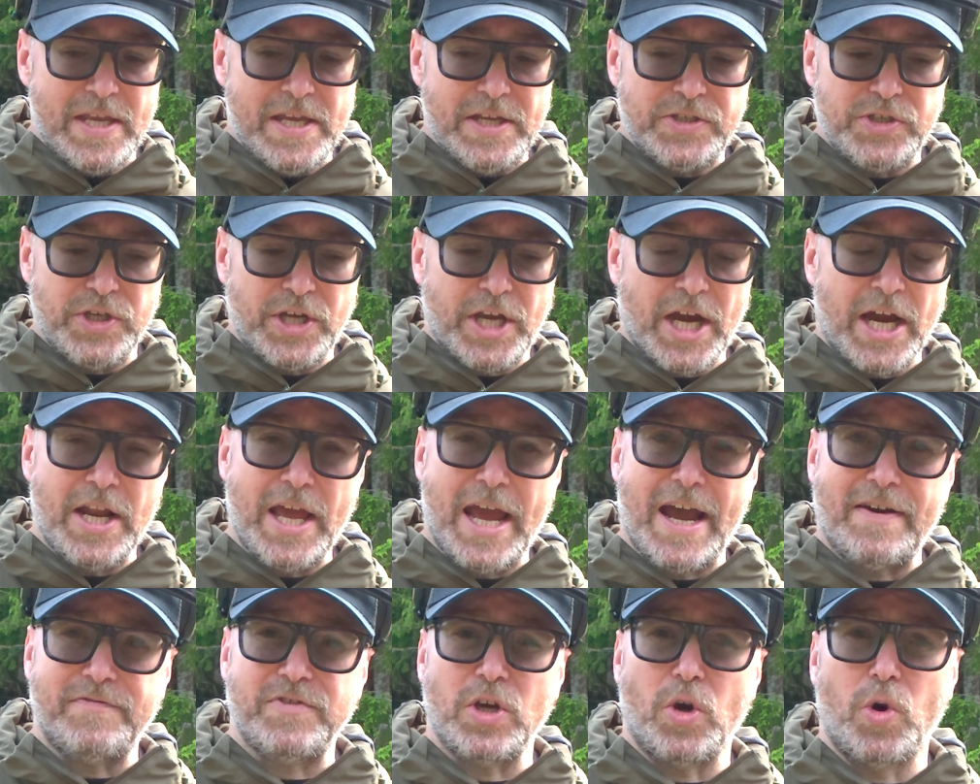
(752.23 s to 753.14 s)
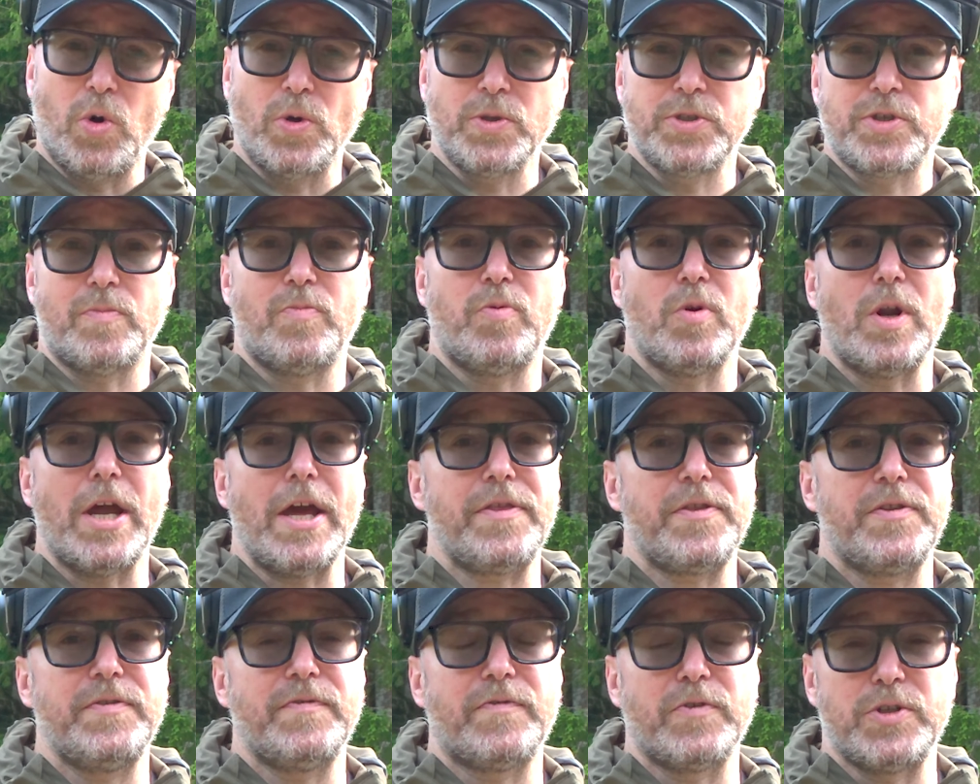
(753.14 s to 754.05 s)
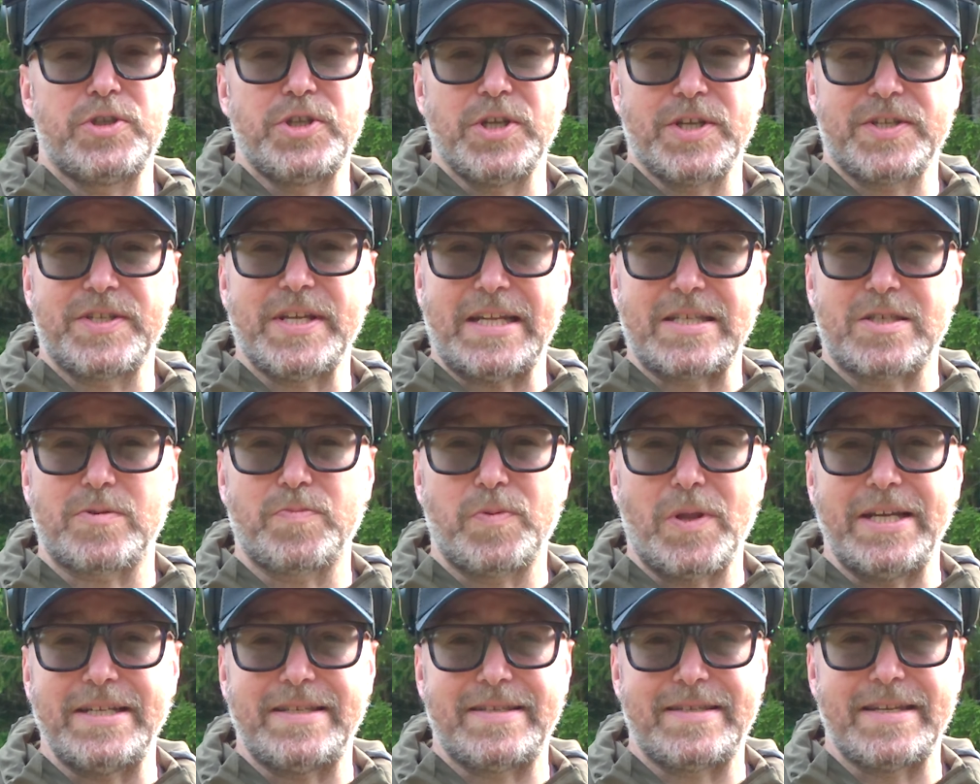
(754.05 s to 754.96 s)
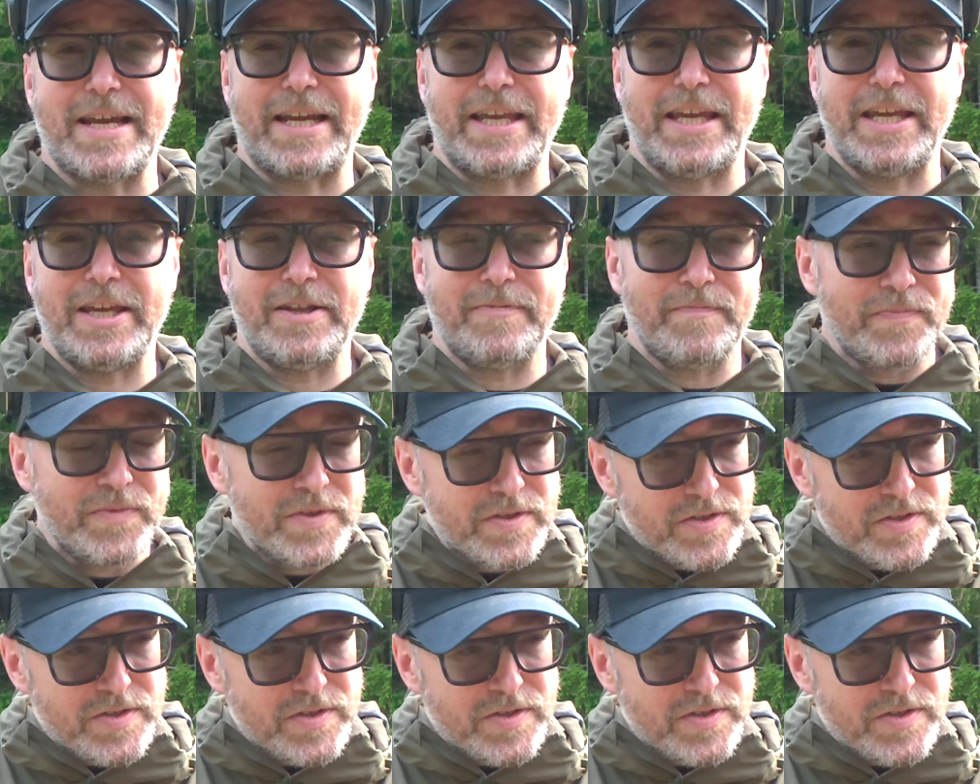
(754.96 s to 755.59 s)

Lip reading: is you kind of have to hold your breath for just that split second.